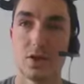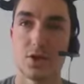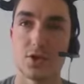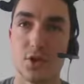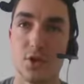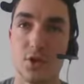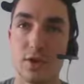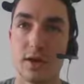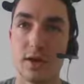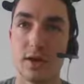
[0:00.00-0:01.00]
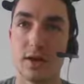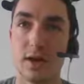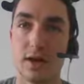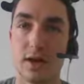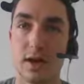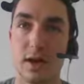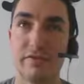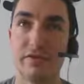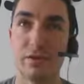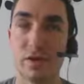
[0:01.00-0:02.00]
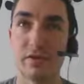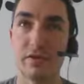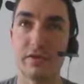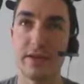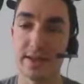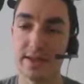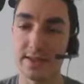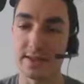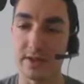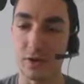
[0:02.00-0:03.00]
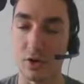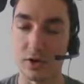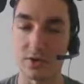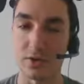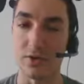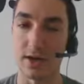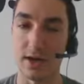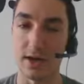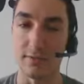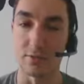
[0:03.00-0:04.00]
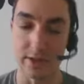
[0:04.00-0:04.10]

So a few other things that are also